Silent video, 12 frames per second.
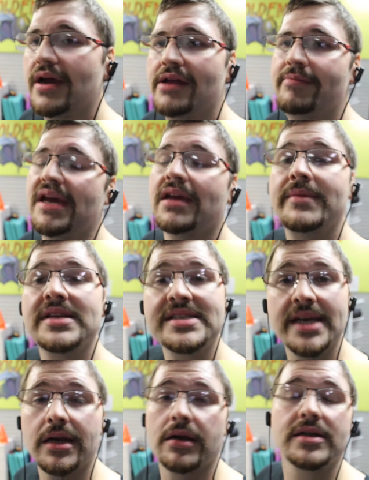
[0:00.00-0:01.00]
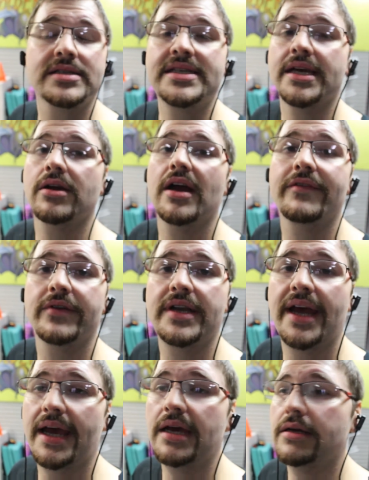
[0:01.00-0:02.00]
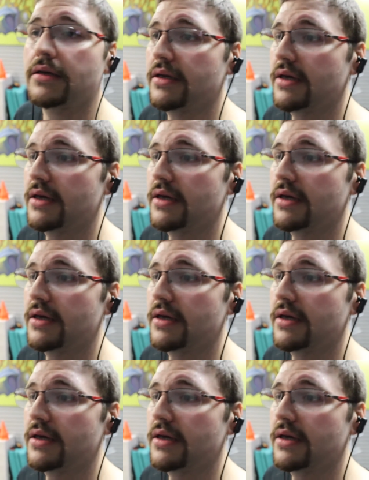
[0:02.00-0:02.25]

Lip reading: and making me sicker and sicker every day.